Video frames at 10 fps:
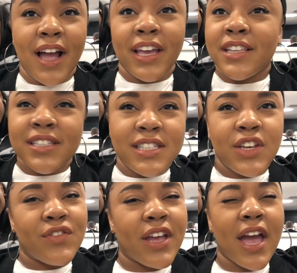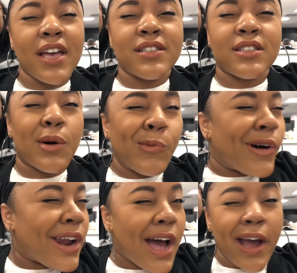I get to CVS. I'm
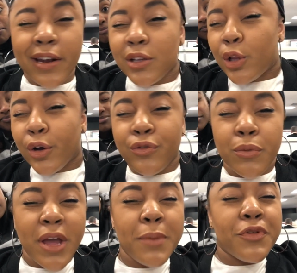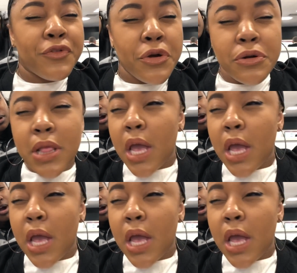one-eyed, looking for baby food.